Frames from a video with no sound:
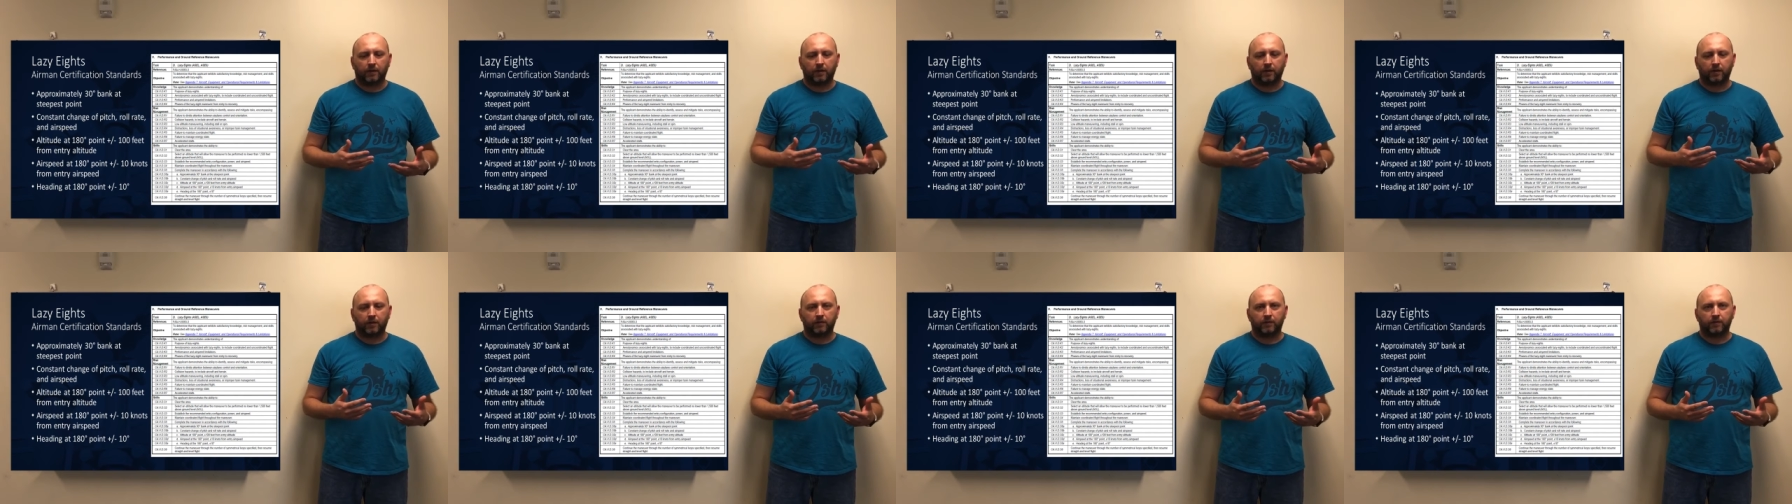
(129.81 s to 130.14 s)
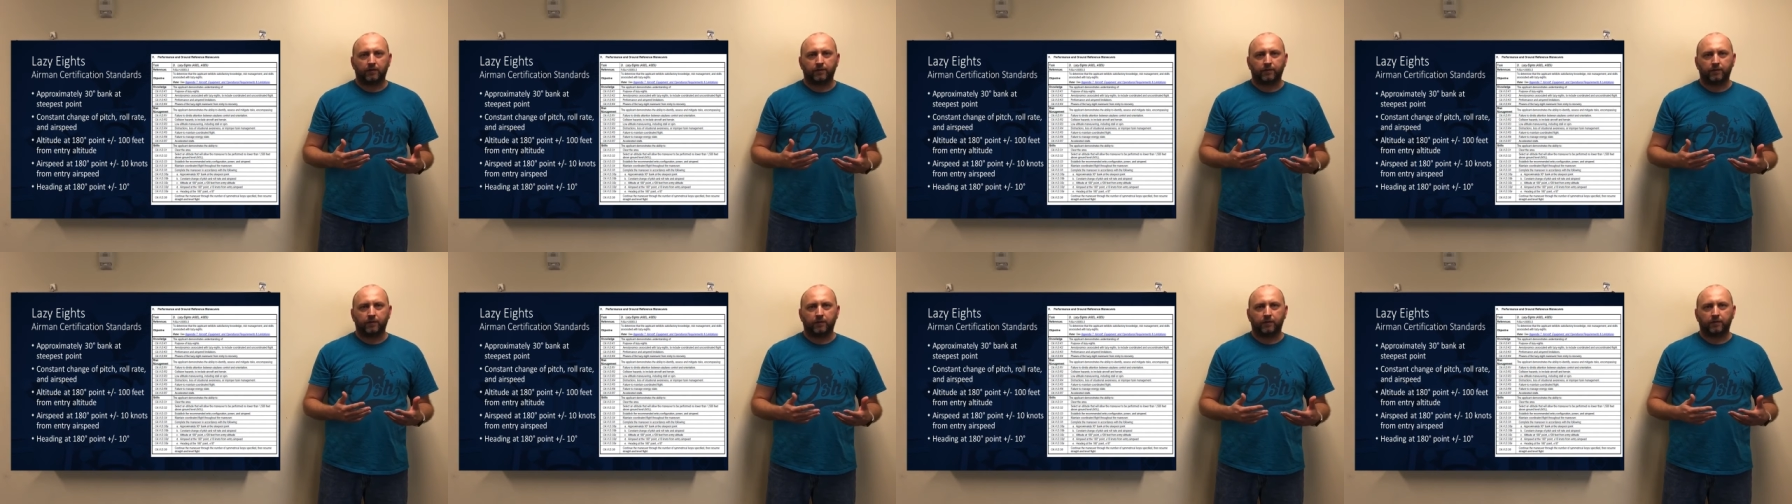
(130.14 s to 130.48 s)

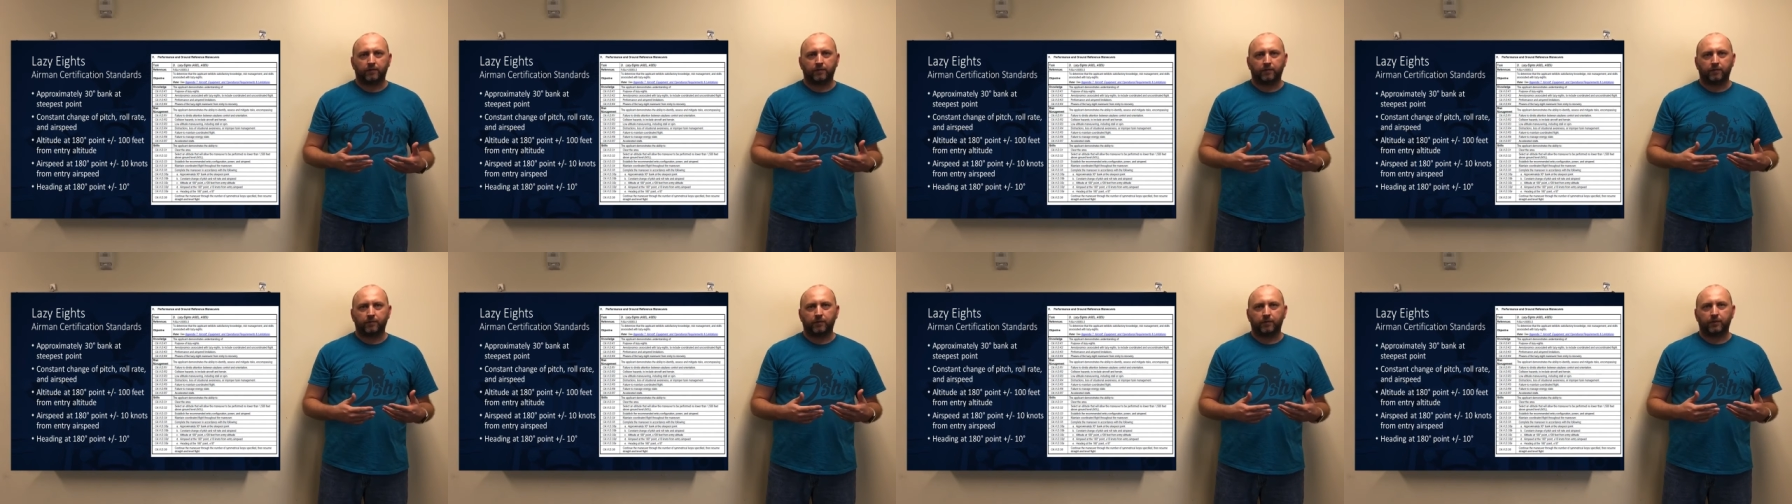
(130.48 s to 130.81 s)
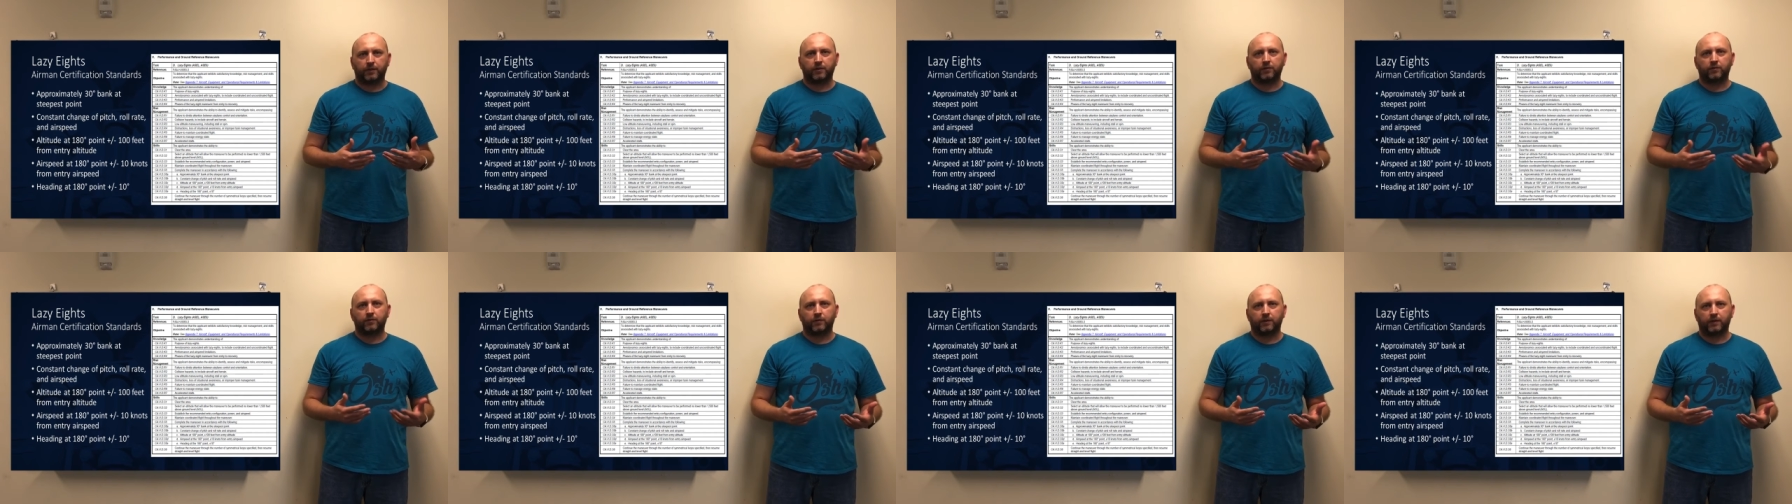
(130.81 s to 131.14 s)
100 foot from your
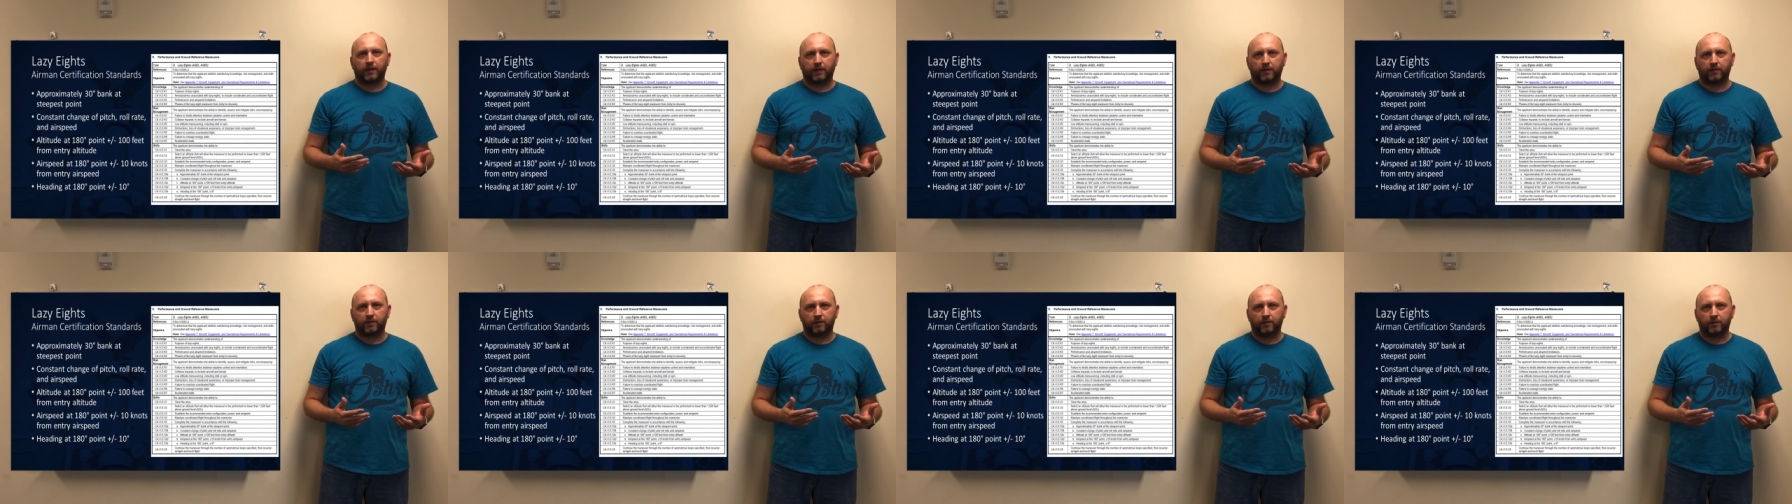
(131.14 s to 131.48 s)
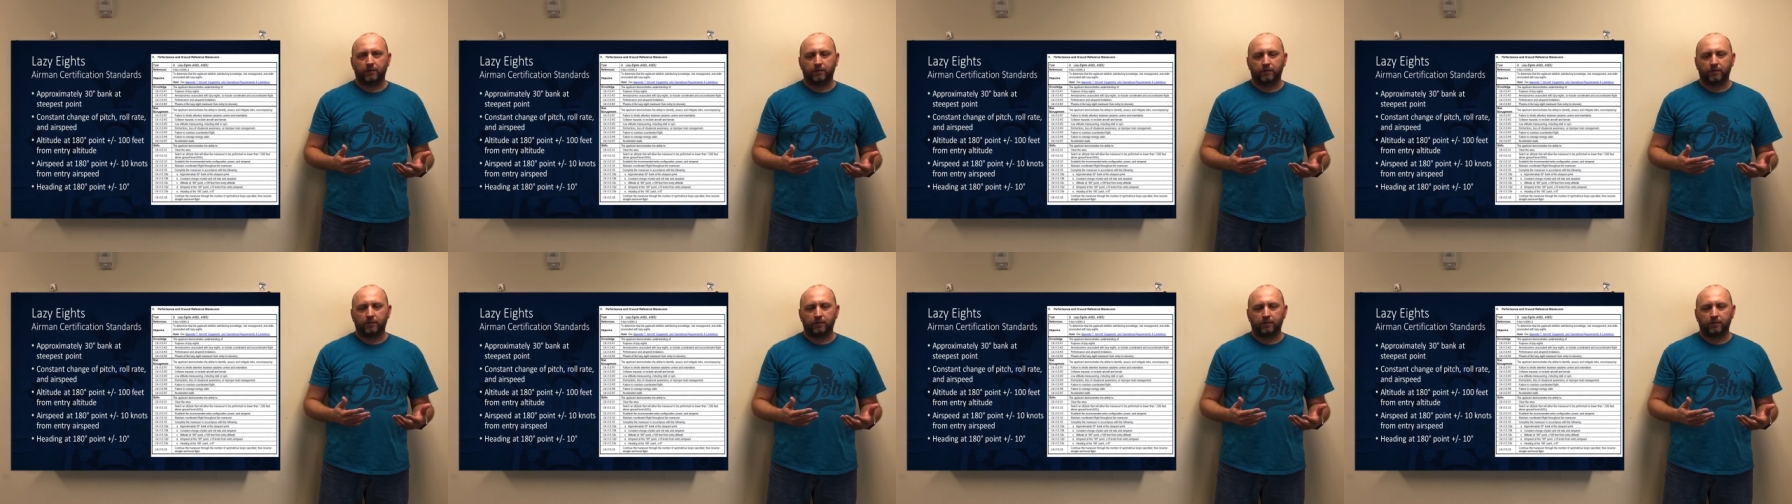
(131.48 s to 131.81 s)
entry
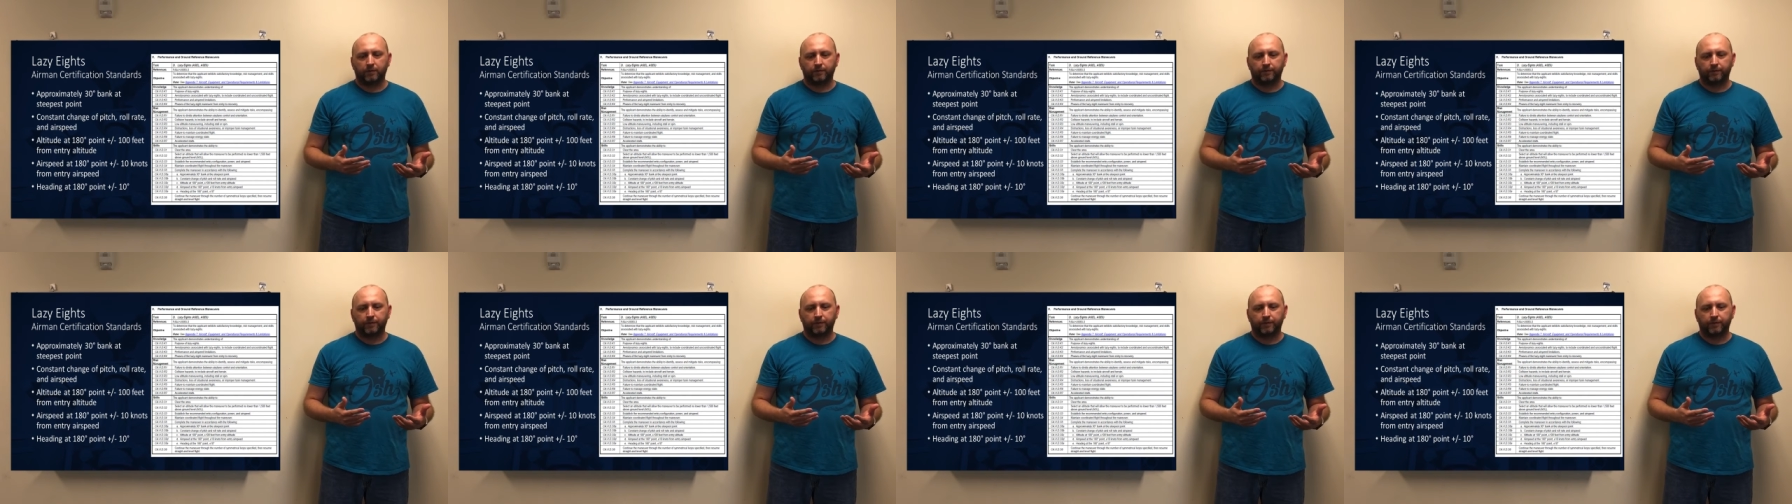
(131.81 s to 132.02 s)
altitude,